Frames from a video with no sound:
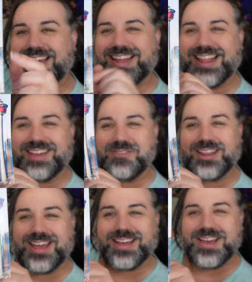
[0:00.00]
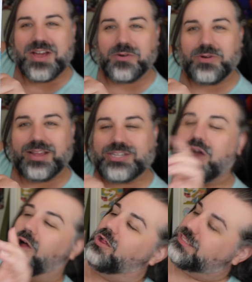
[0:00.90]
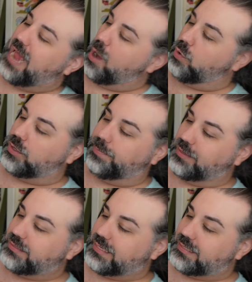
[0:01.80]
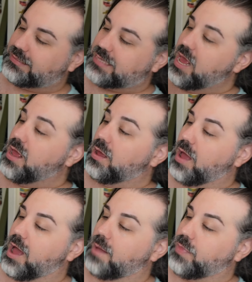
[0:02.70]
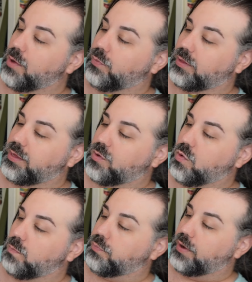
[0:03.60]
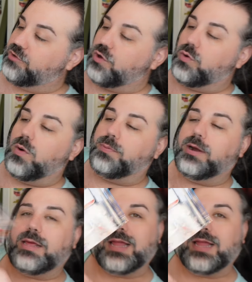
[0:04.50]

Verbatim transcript: like one of the really tall tower buildings, um, a really cool bridge. Oh, a pretty